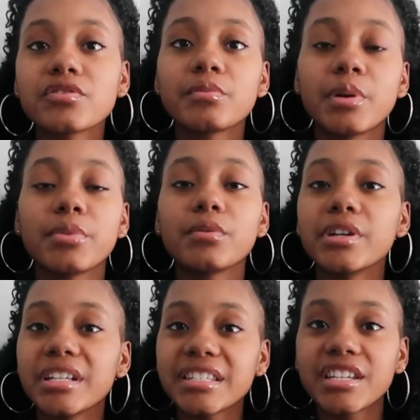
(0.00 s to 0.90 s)
remember
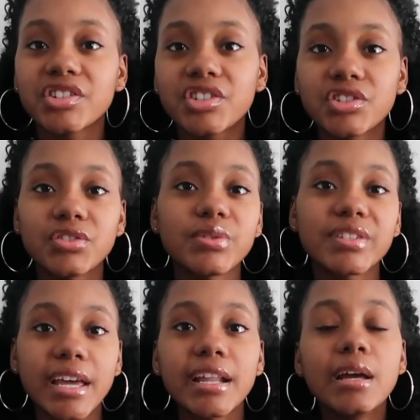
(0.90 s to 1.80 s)
what intentions you
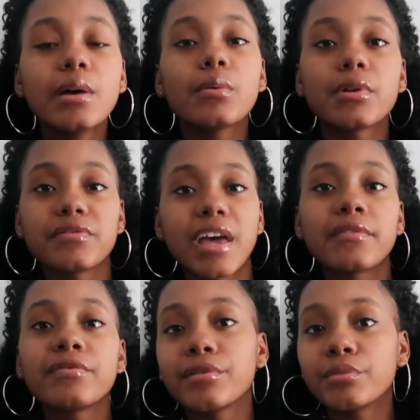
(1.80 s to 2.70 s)
set with
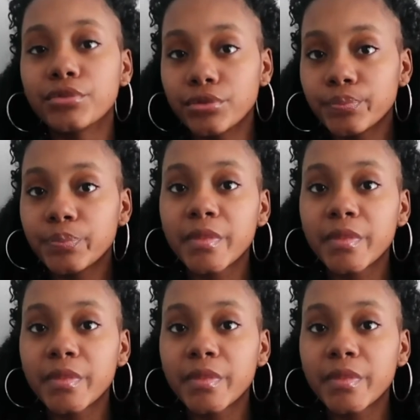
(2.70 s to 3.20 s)
that full moon.